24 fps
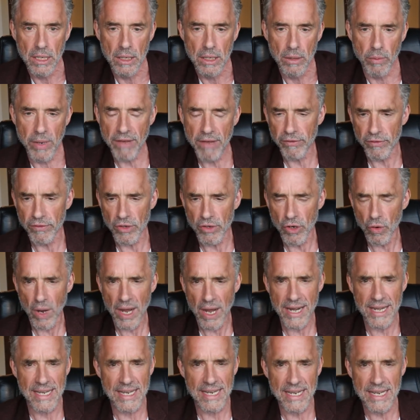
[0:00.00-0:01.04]
We have no
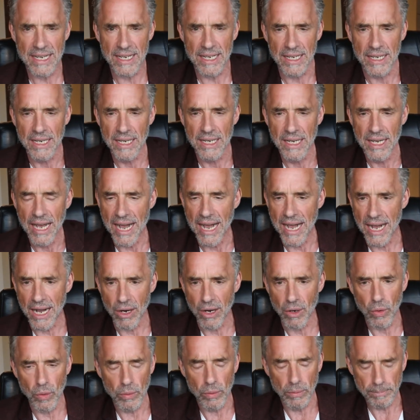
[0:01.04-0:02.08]
idea
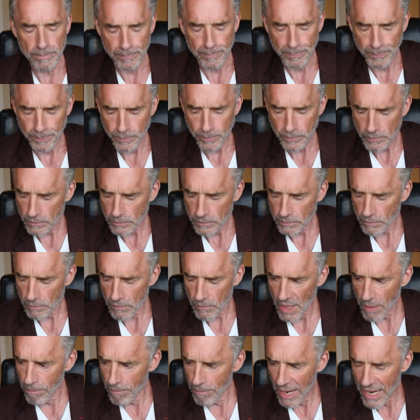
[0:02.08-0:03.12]
how
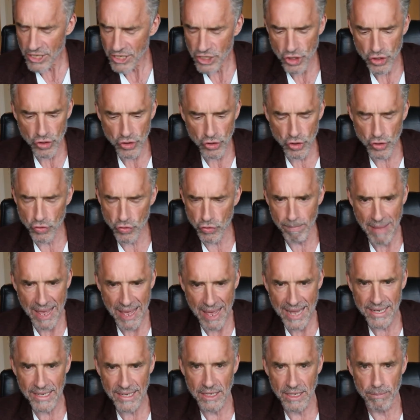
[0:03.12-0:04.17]
much
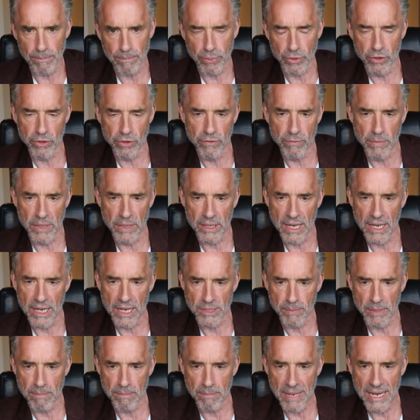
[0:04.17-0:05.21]
dramatic improvement has
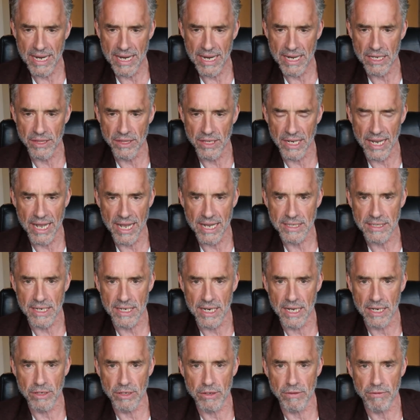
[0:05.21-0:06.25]
been made in the last
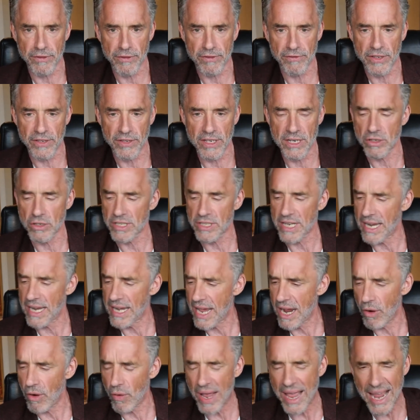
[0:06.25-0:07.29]
150 years and
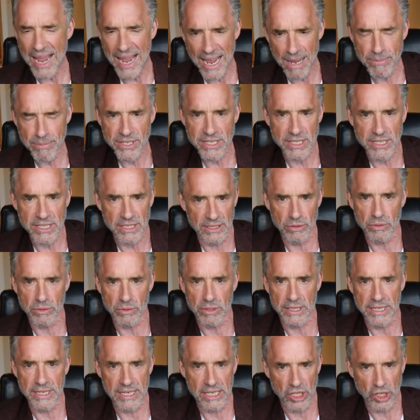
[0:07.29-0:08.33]
how
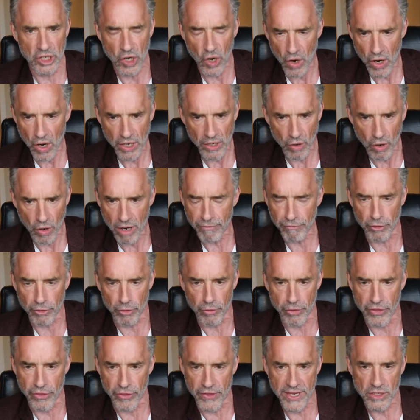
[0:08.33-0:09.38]
absolutely god-awful
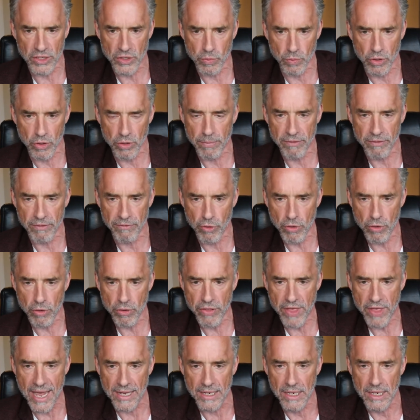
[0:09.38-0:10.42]
things were before that.